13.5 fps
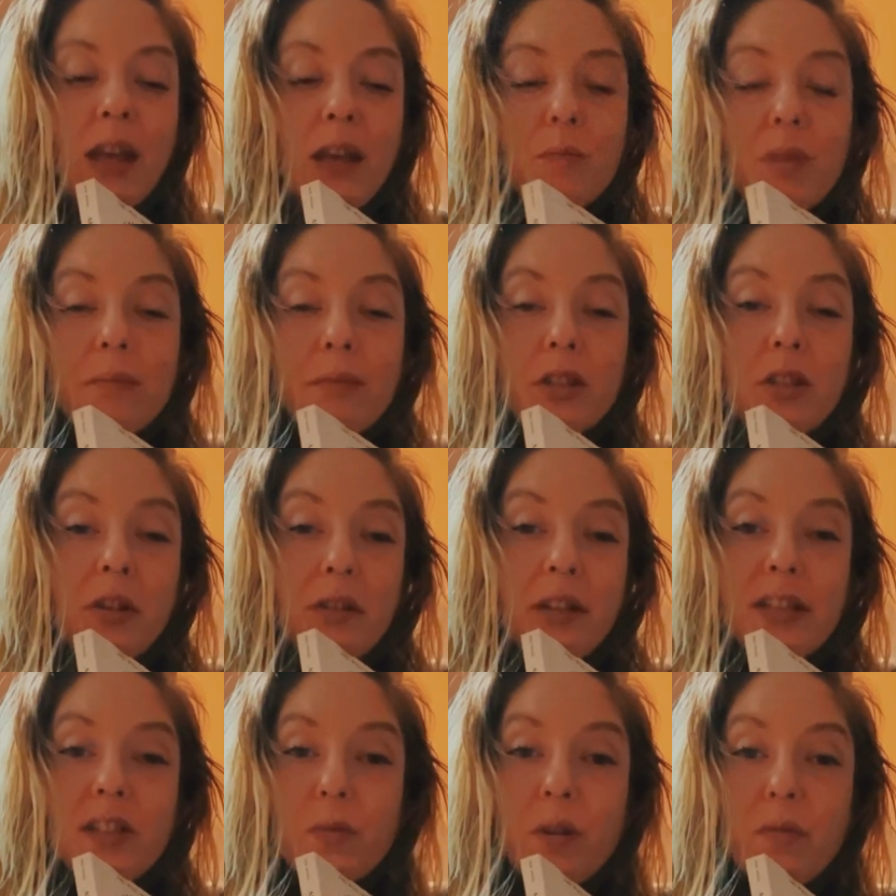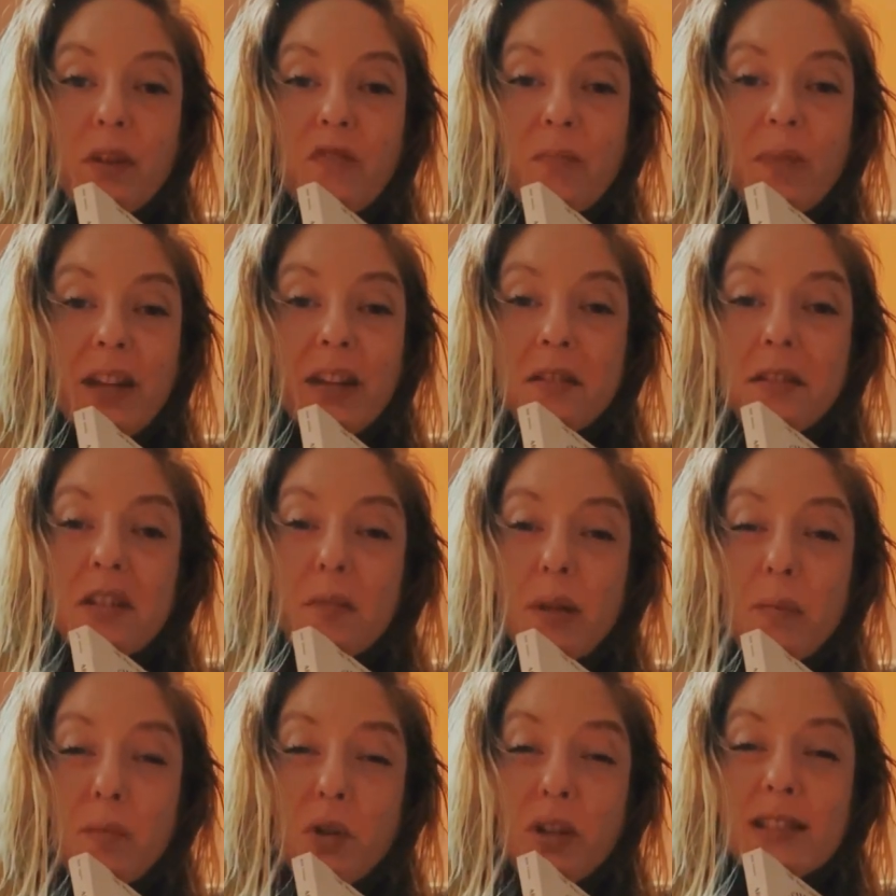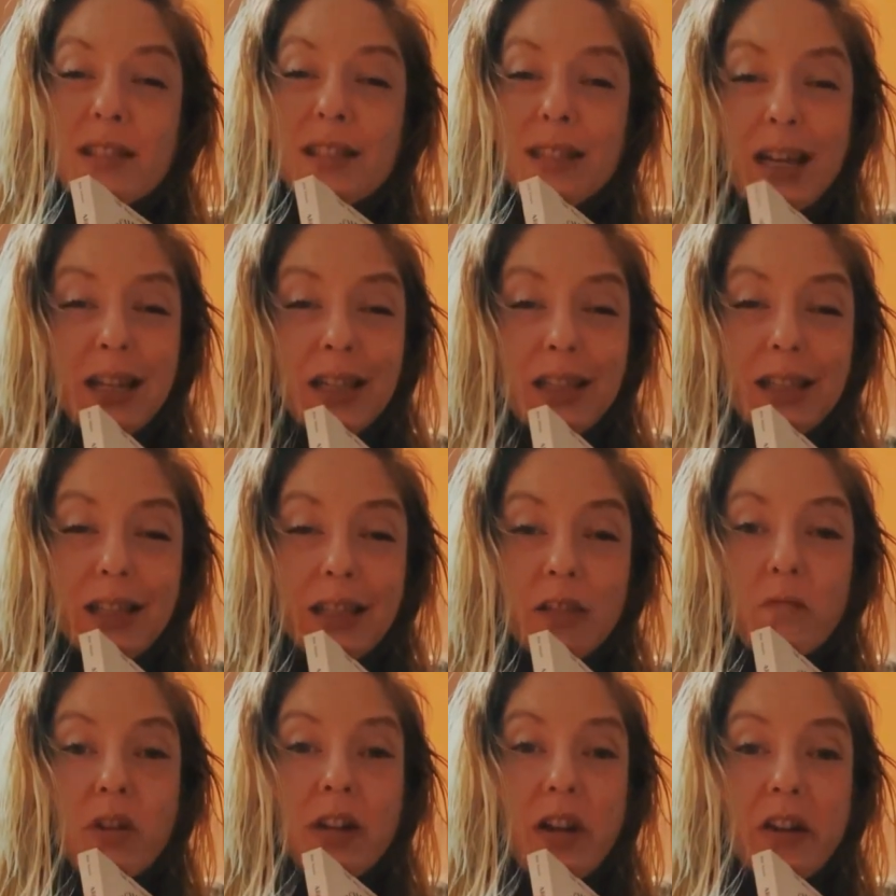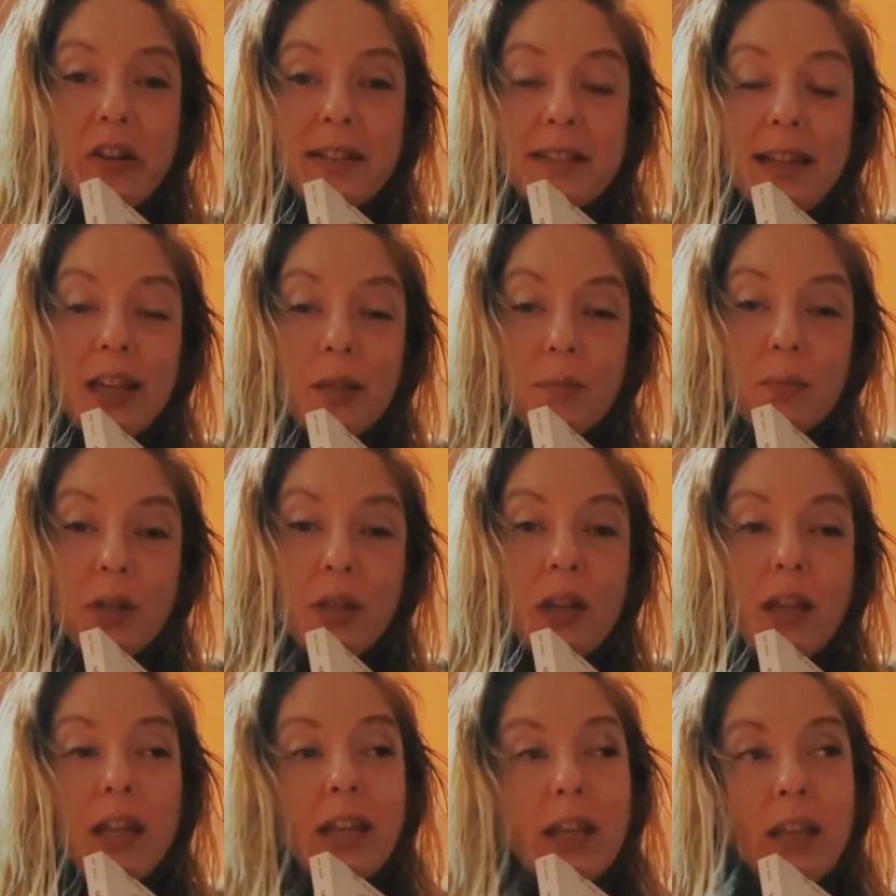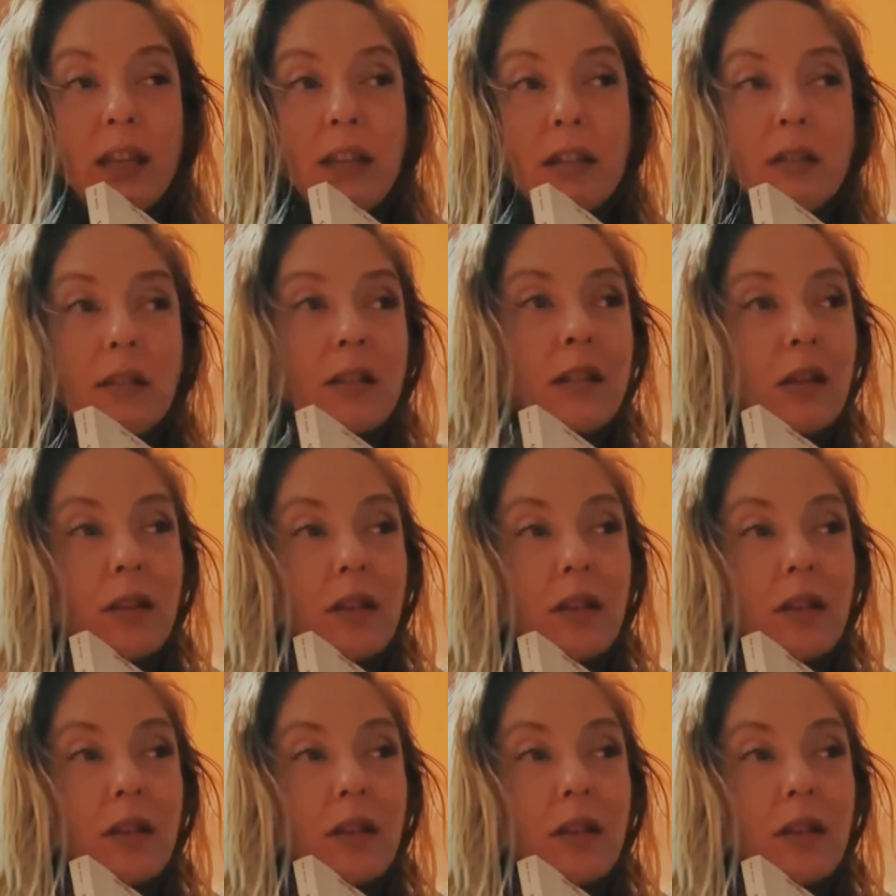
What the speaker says: maybe notice where we've been a little bit more stuck in one archetype, in